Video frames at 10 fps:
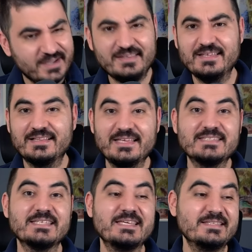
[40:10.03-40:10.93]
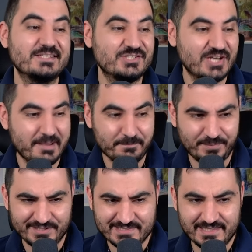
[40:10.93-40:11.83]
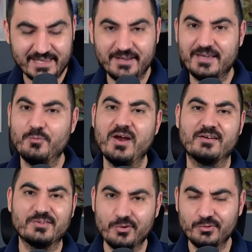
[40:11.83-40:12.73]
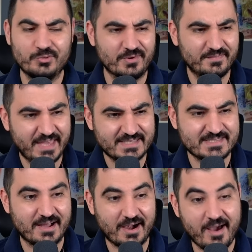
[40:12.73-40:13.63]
but at least in the Champions League we're through to the next